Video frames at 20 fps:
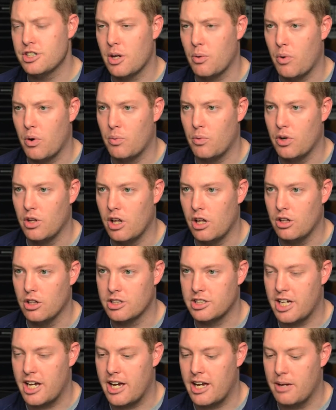that we really
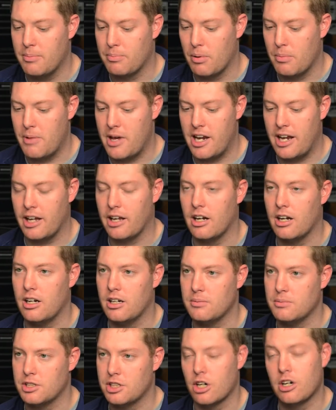looked at implementing,
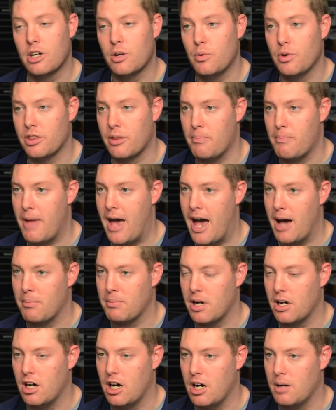starting with a
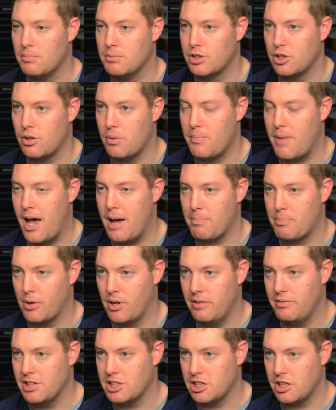map. So the map
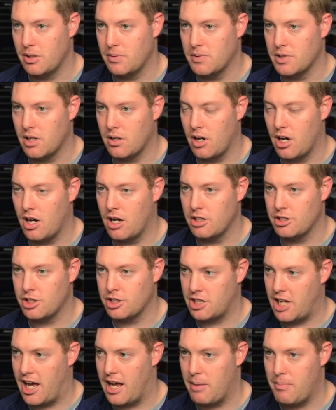previously
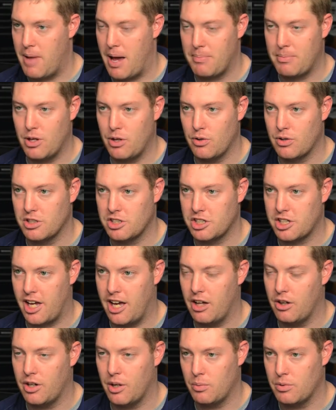just had a map that you could
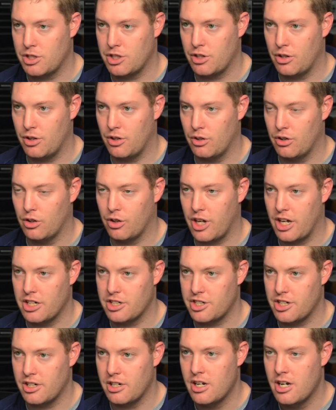scale, and it would show your
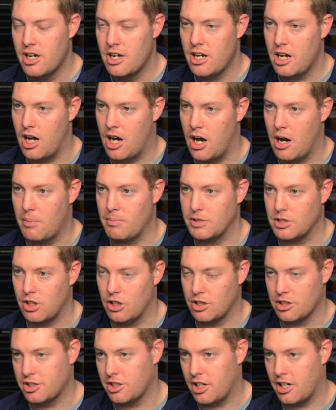location, as
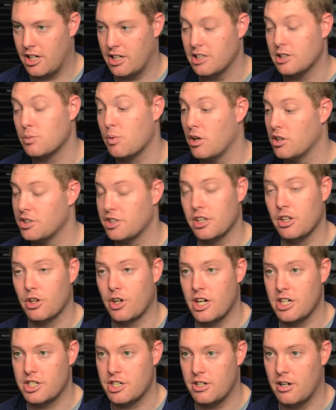well as the
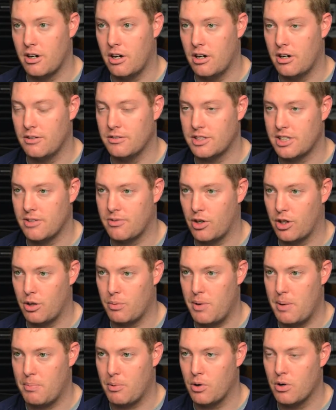location of several
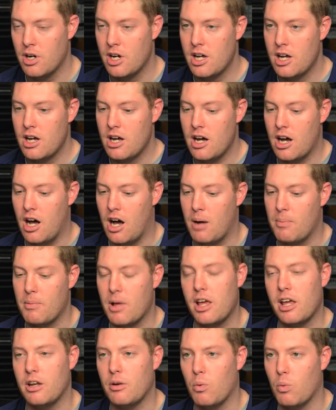other people.
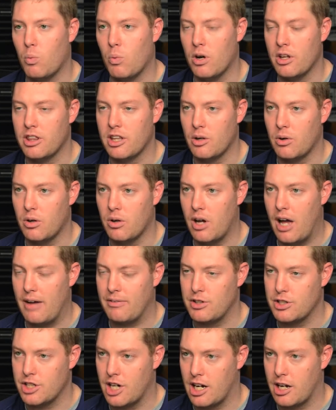And one thing,
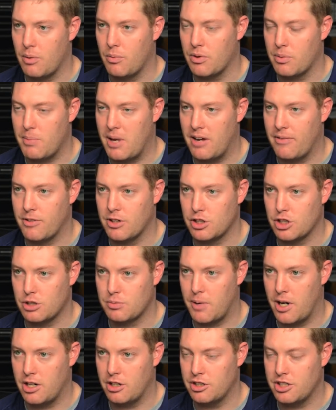after talking with many first
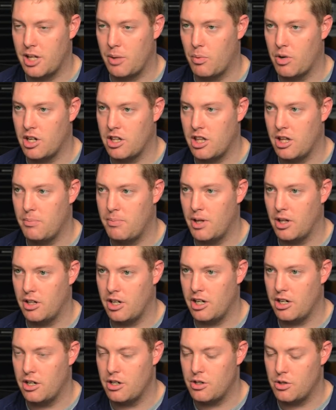responders, they wanted the
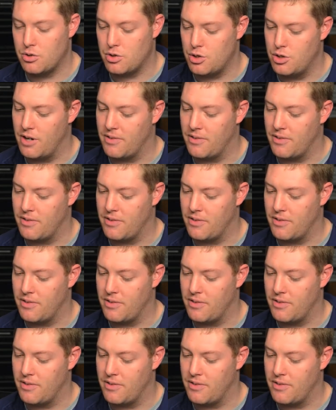ability to do two